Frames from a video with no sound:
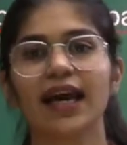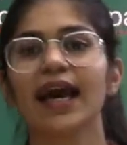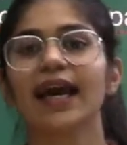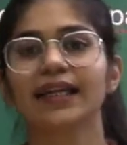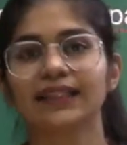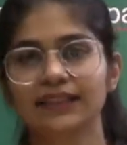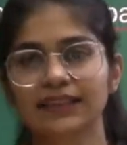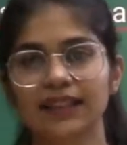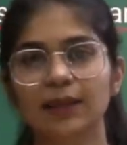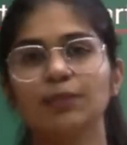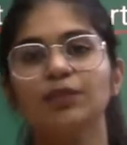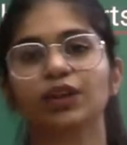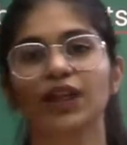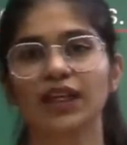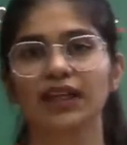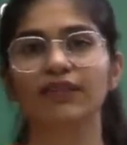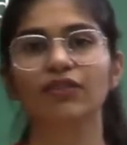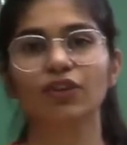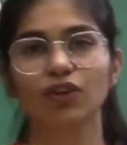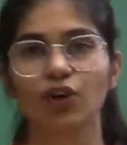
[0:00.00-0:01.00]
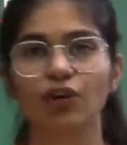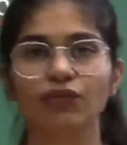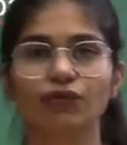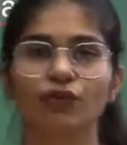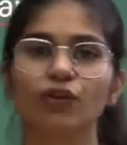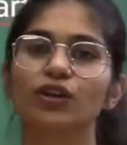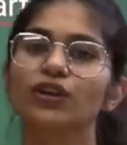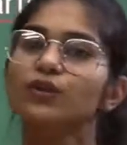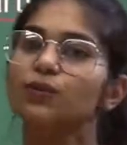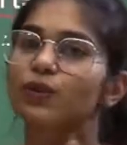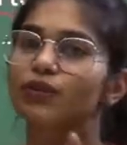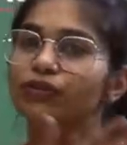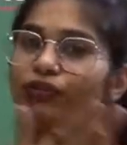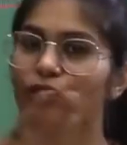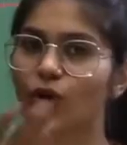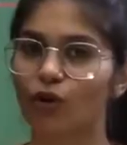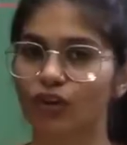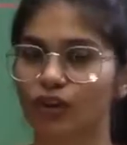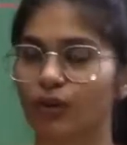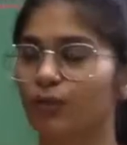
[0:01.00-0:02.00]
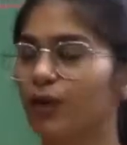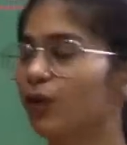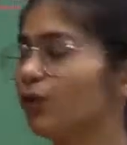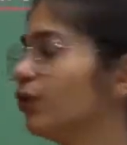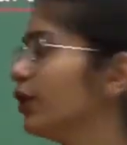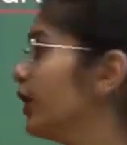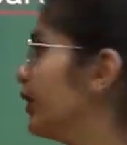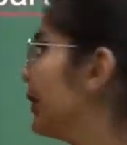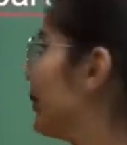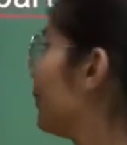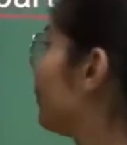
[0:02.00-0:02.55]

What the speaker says: Except the liver, of course, we've talked about it.